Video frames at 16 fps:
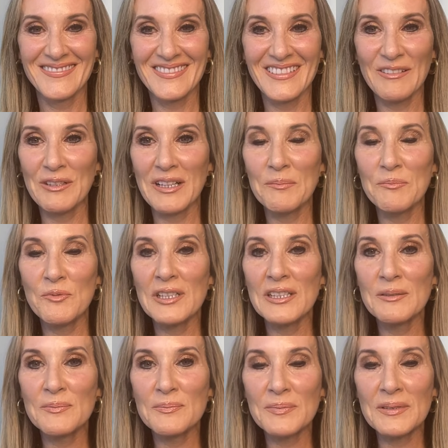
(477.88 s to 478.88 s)
Well, I'm really
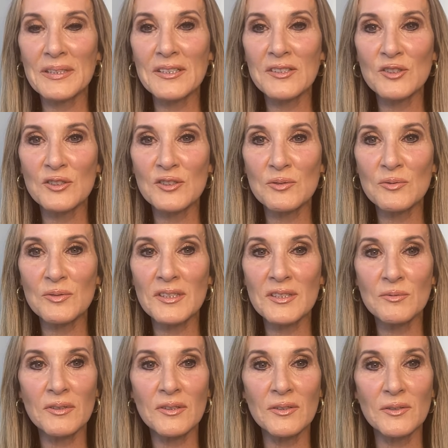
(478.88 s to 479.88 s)
pleased to squeeze
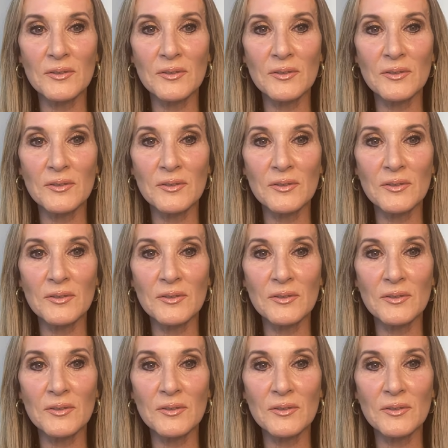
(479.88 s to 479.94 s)
with you.